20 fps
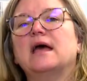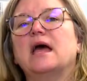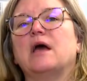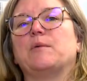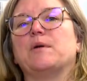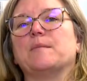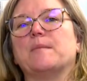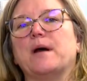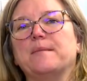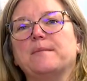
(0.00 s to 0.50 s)
and
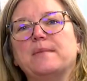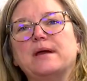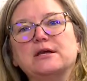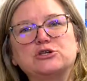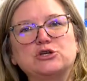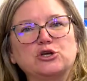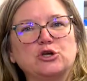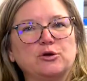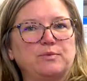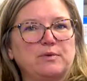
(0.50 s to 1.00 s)
we might
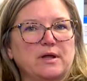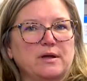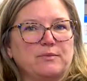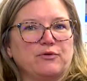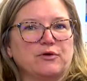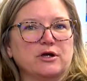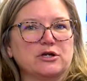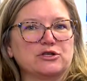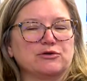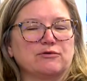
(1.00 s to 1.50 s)
measure your blood
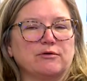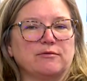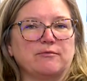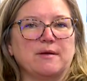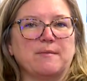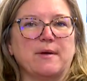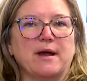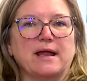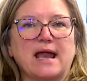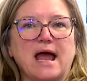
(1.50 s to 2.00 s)
pressure, and
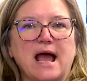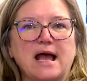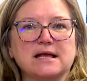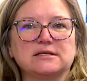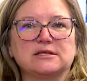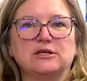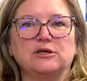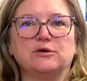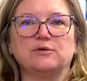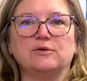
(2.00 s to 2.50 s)
we might
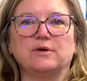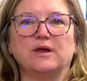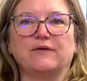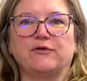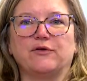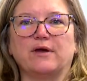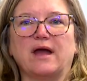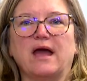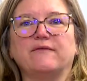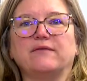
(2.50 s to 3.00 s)
ask you if
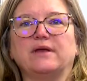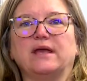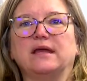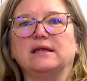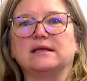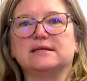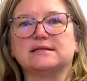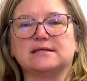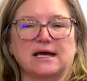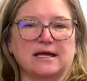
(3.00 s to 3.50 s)
you're having
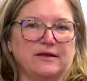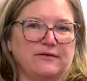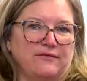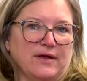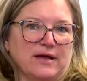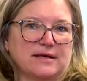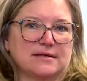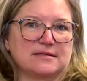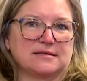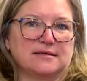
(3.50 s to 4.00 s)
any side
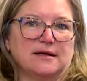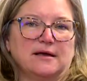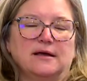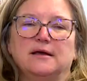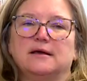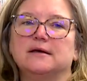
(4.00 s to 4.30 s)
effects.